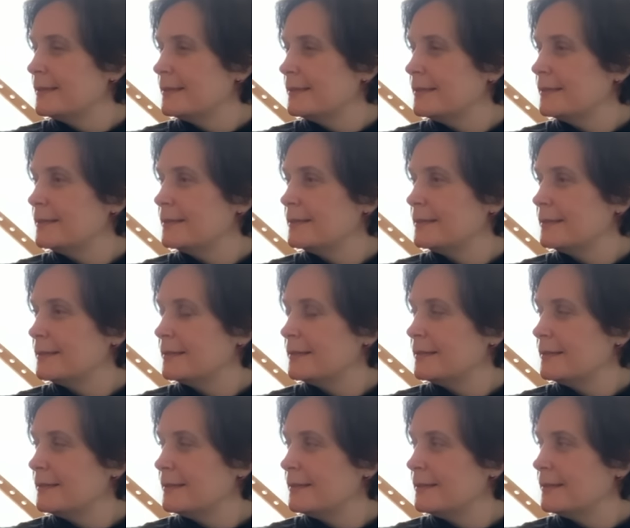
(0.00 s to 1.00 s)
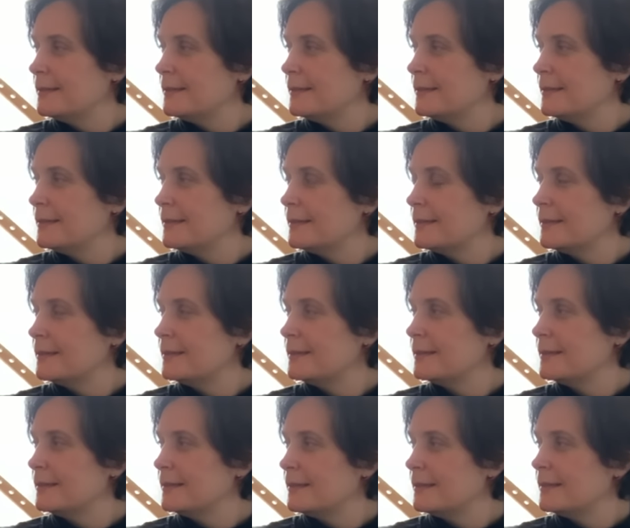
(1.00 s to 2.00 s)

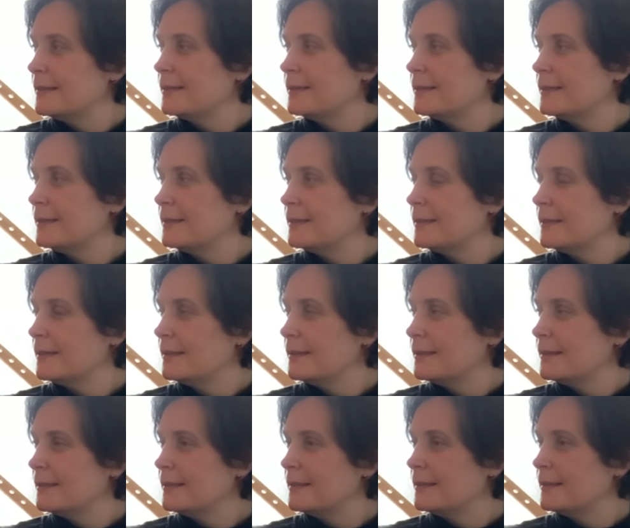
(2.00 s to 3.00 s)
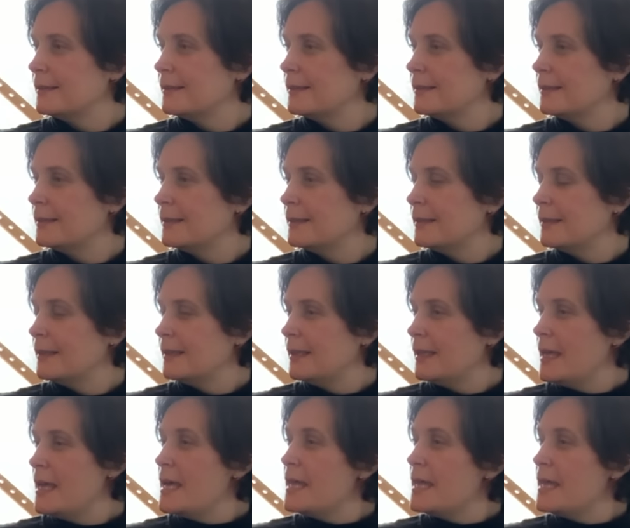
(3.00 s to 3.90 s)
(silent)